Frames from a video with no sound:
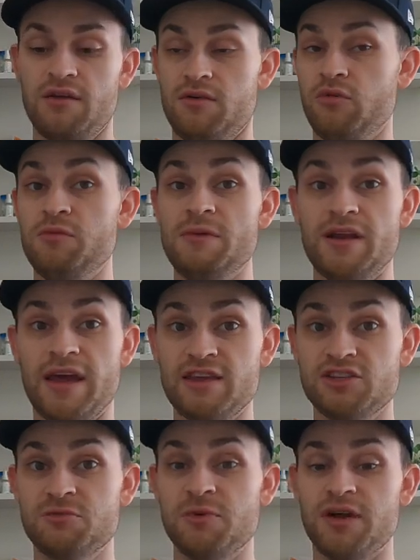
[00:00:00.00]
Would be
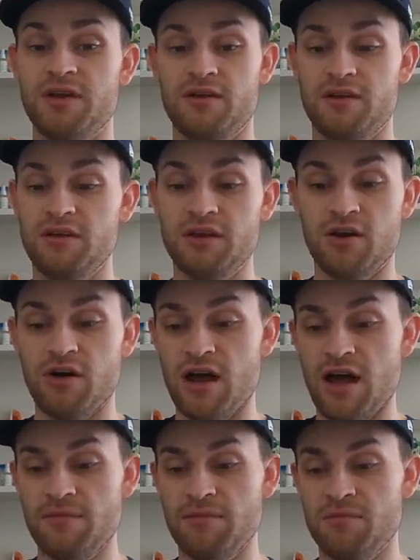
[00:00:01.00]
nice, but you know,
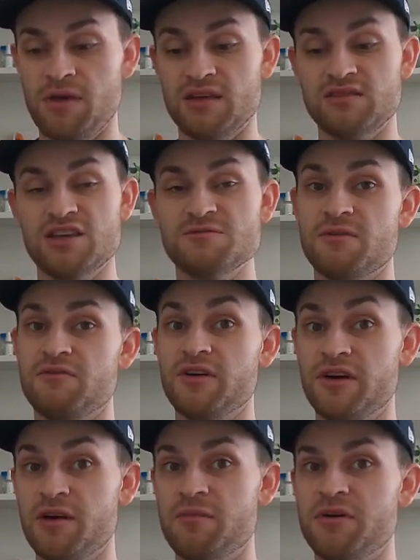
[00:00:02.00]
PSA has been
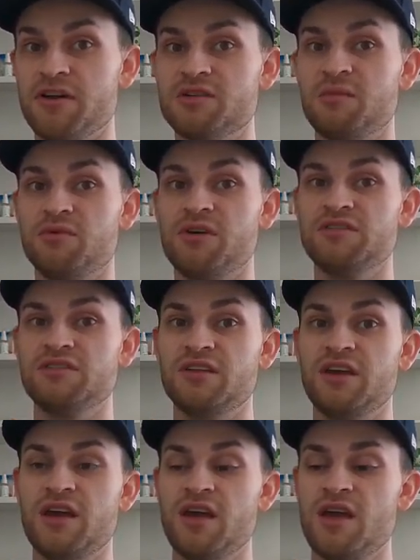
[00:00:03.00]
very unpredictable
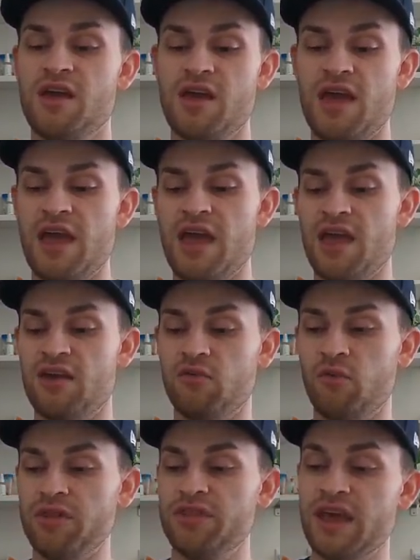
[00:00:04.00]
recently. And
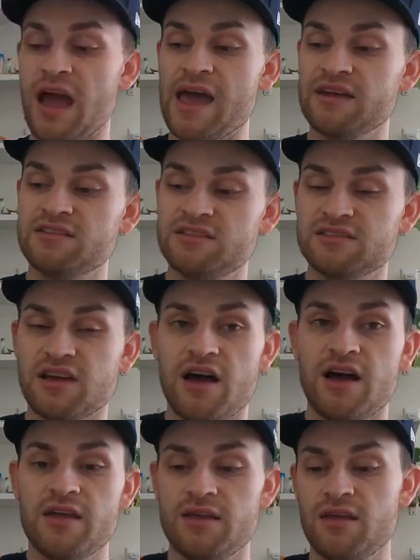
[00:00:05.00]
one thing I actually
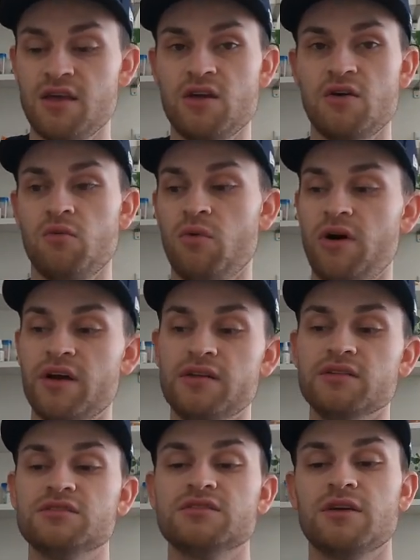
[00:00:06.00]
saw was